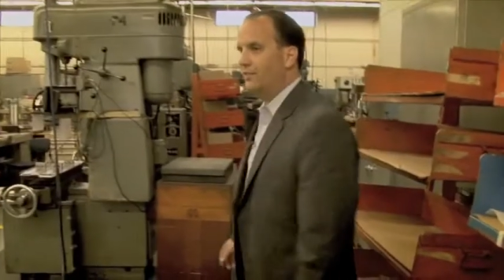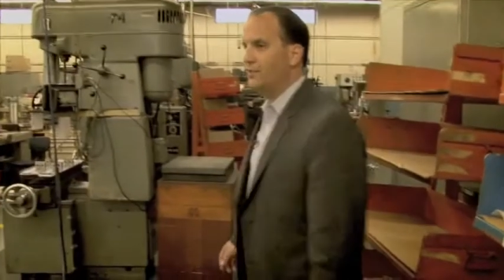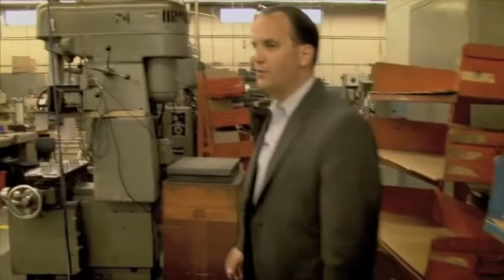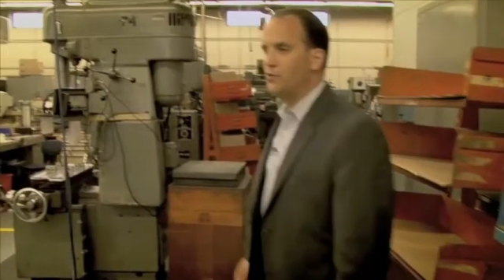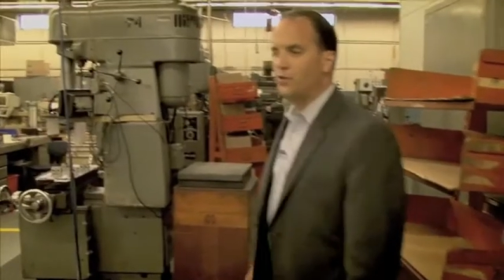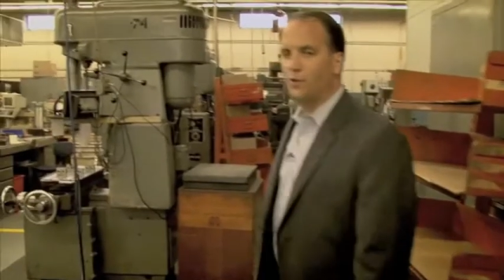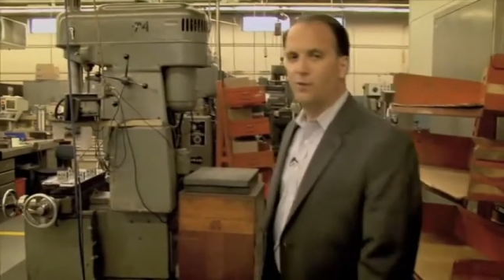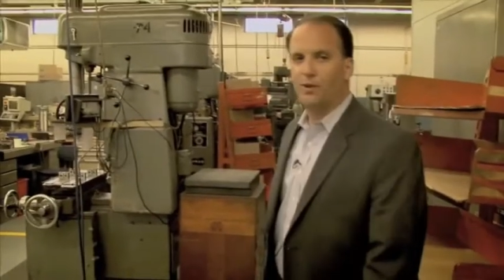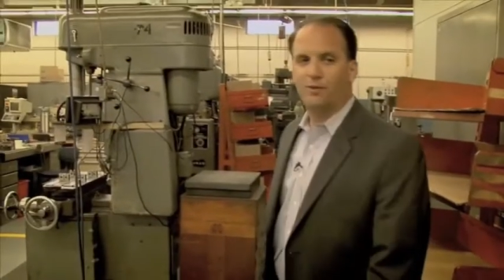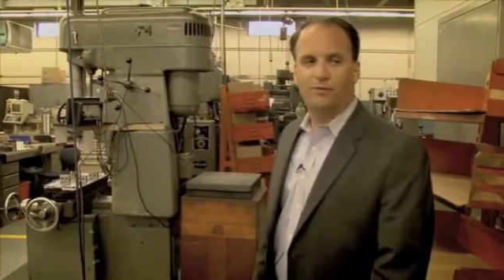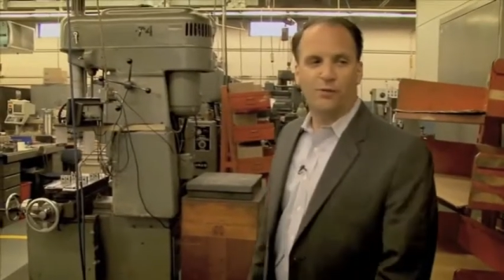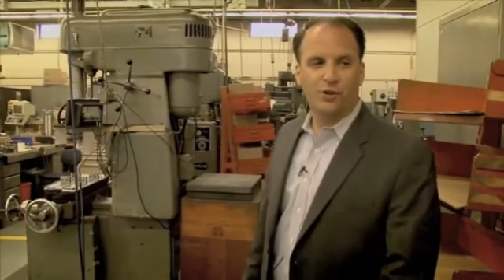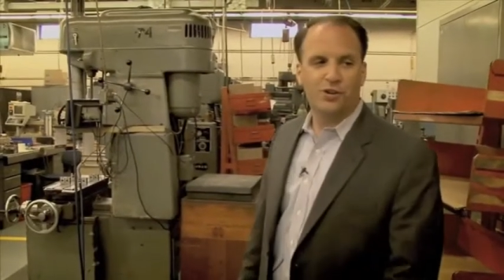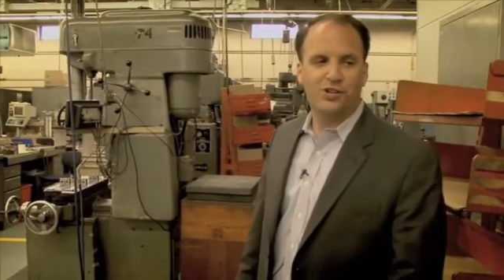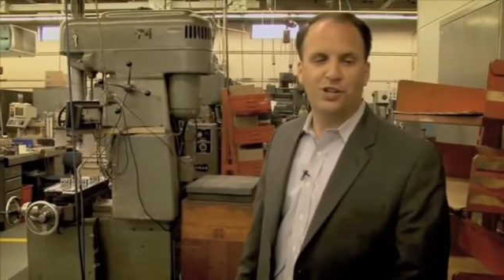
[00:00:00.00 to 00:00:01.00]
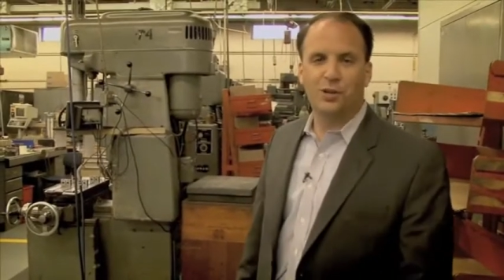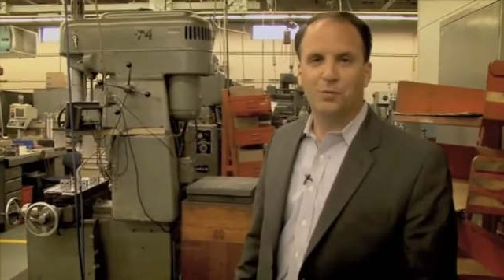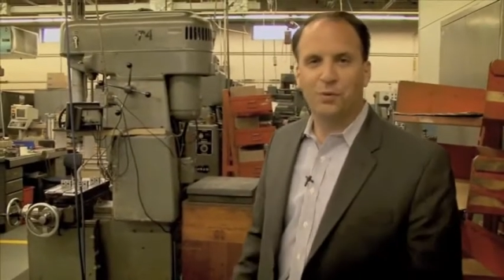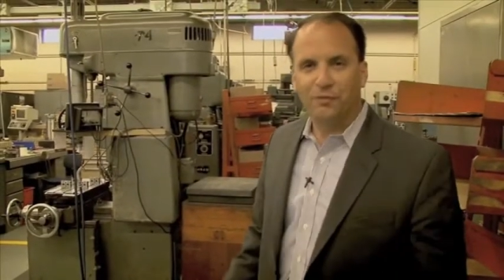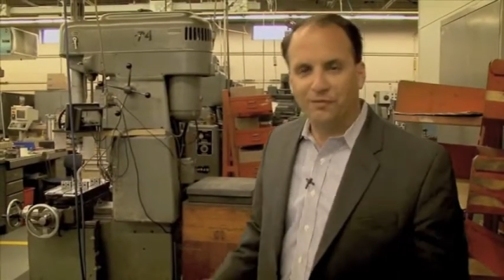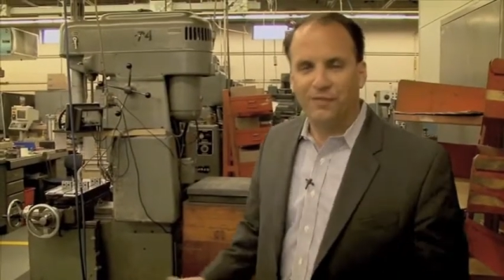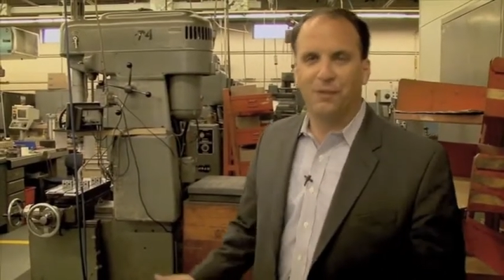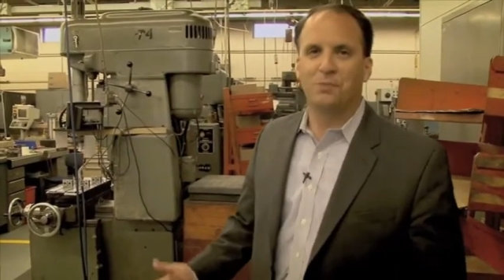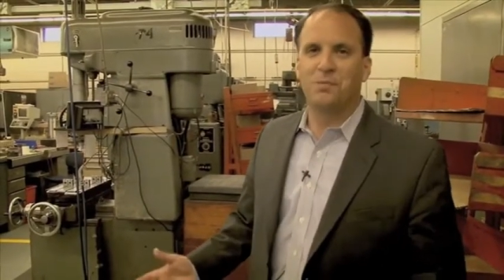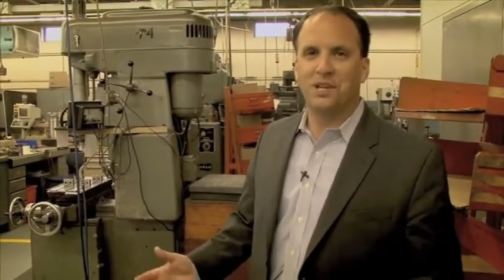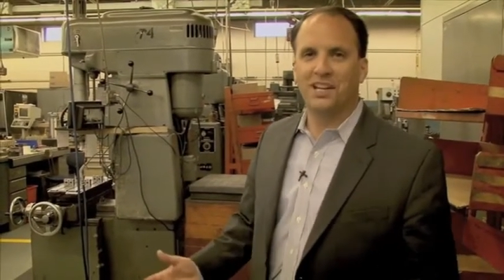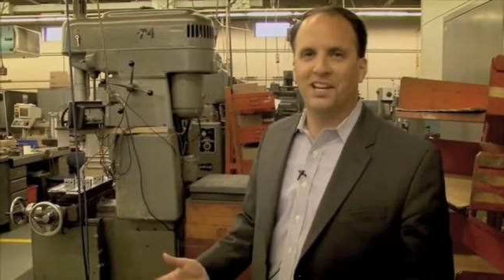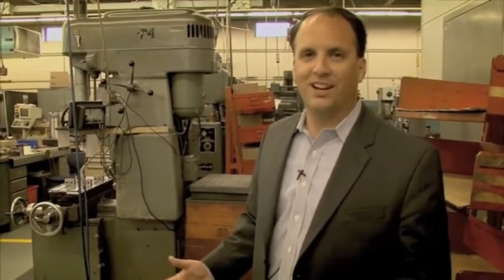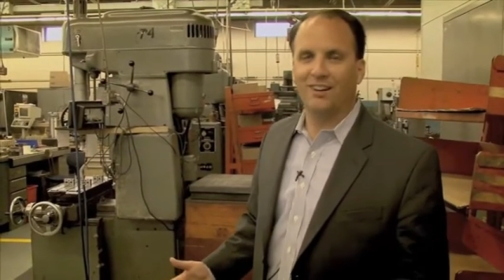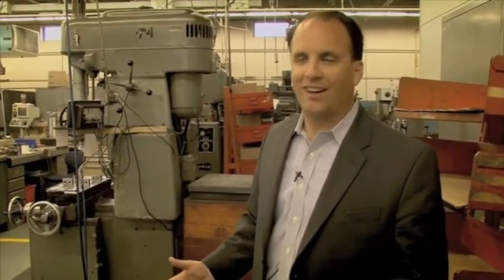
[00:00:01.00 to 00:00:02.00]
So unfortunately, we're
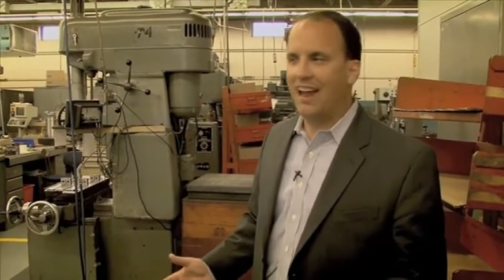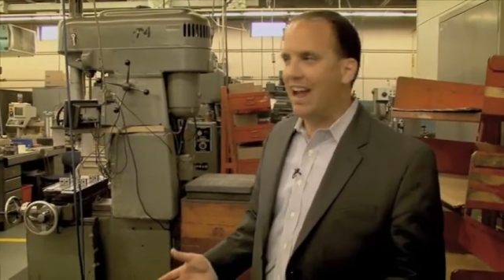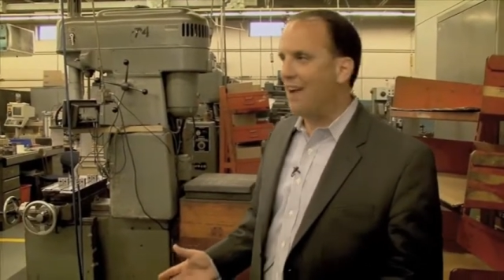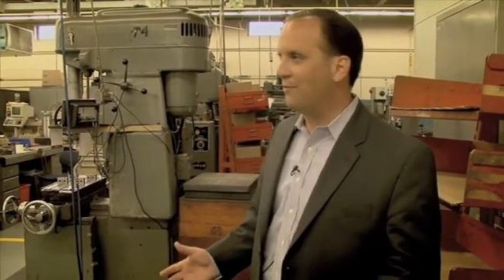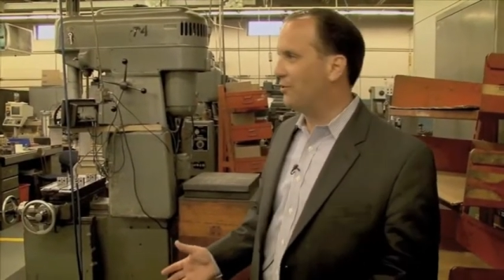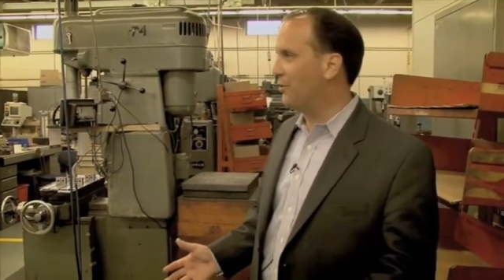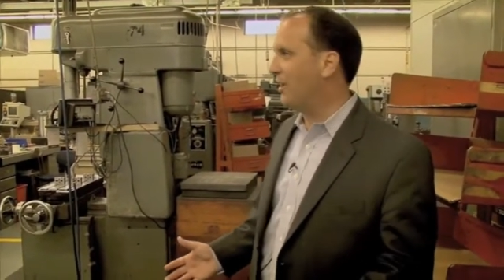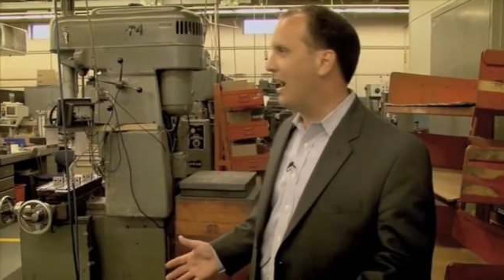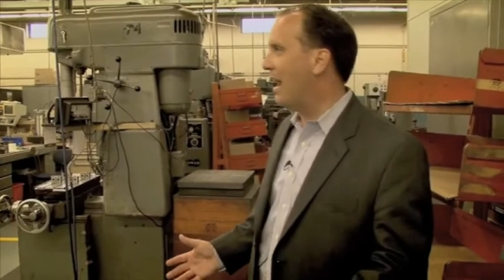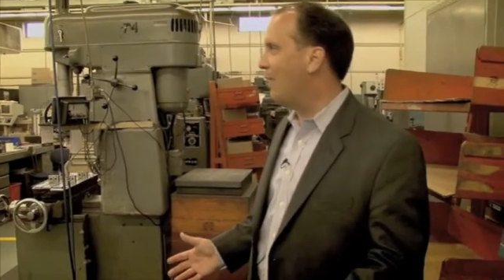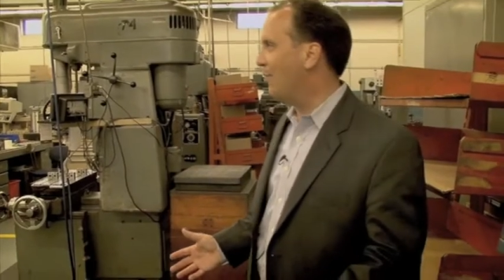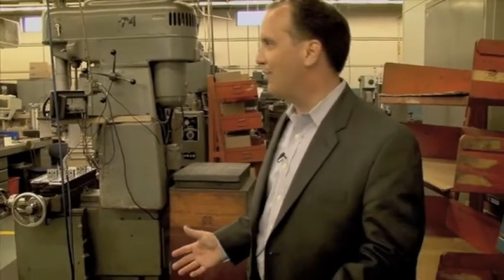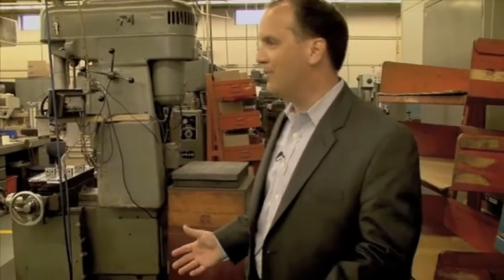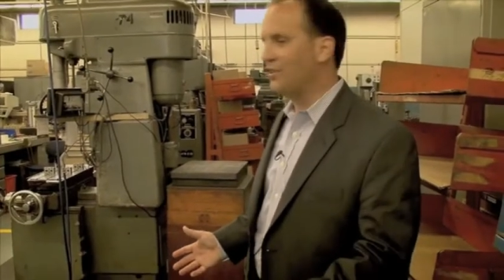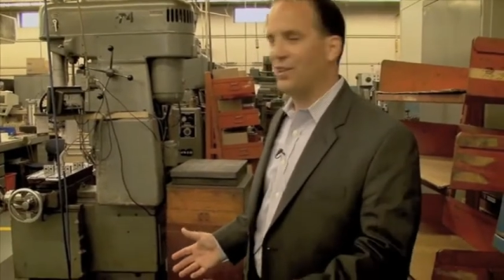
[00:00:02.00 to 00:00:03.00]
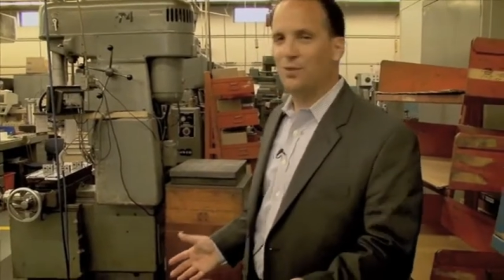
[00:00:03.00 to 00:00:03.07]
filming here after hours.